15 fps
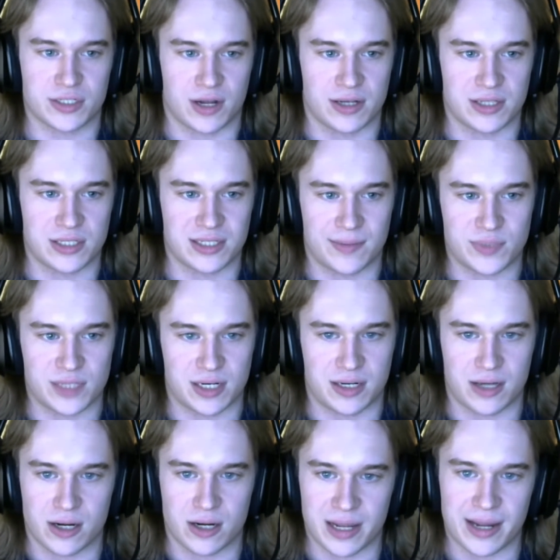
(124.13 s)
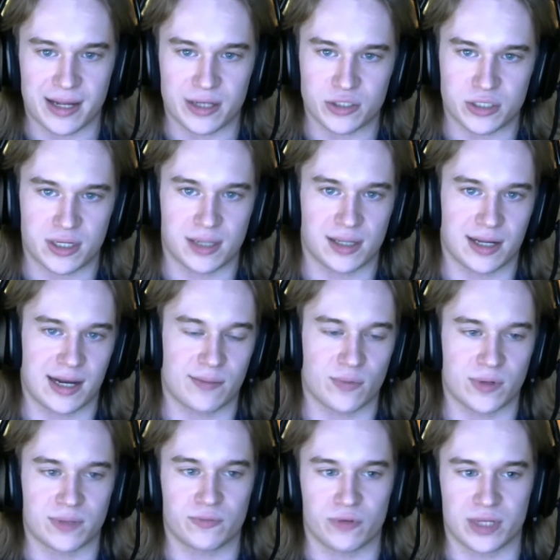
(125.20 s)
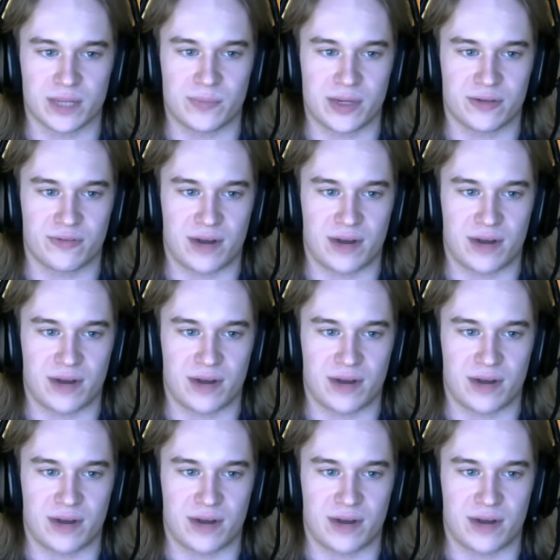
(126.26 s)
concepts at a young age, and like I'm a really big